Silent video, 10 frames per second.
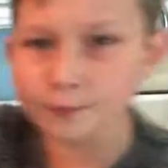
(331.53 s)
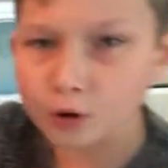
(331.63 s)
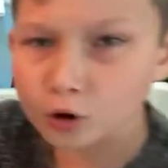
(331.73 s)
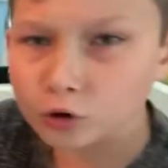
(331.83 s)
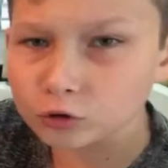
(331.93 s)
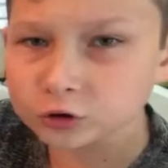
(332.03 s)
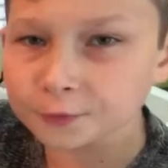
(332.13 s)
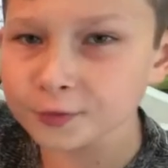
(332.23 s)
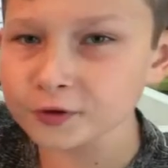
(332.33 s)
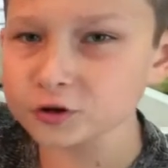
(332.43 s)
bowl
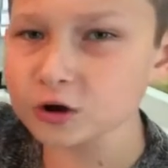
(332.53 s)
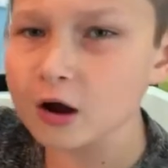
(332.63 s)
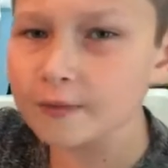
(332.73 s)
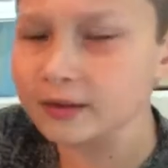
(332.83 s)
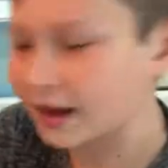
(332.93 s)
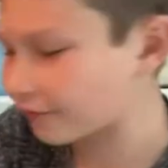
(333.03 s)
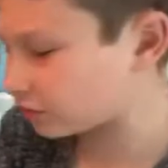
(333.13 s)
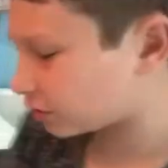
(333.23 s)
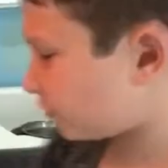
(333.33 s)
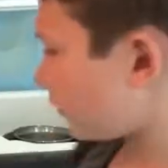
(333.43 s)
to put your omelet after it's